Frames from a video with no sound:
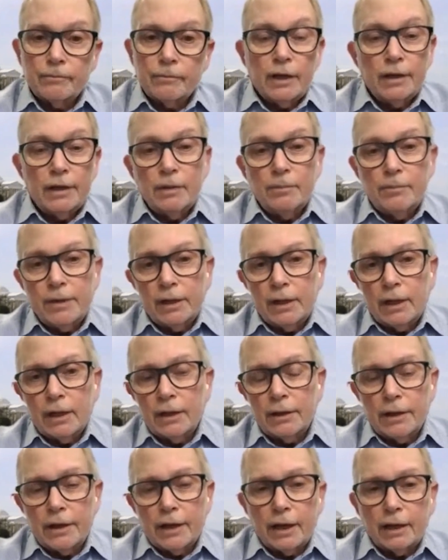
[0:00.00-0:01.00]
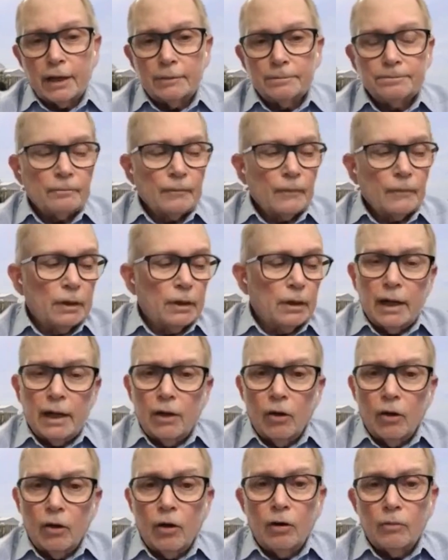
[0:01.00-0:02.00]
And then beyond that, I
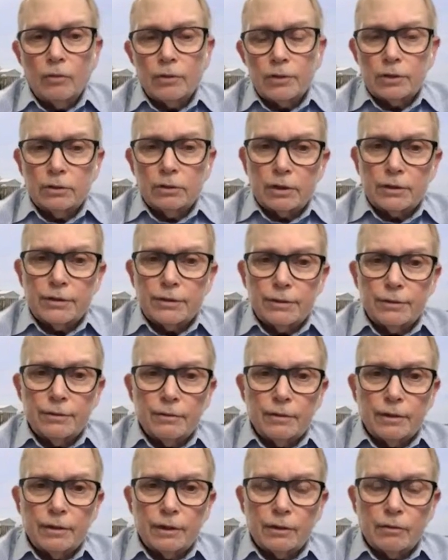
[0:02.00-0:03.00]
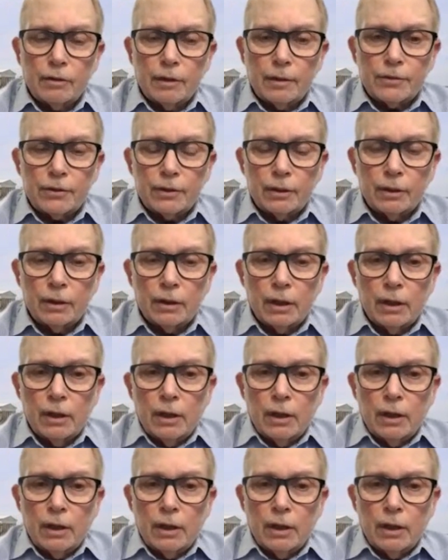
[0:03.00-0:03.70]
always look to encryption.